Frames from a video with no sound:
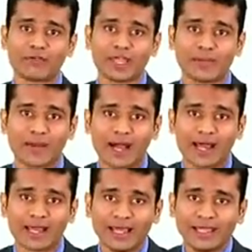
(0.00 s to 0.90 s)
of A
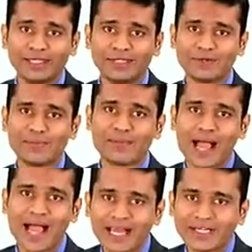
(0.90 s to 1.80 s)
bar into
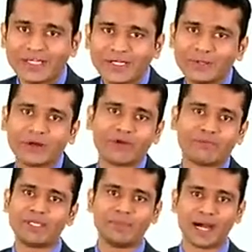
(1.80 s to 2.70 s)
magnitude
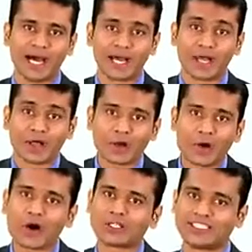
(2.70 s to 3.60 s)
of B bar
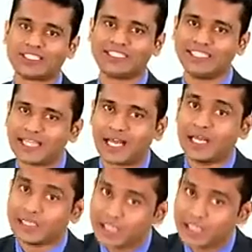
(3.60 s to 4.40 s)
cos theta.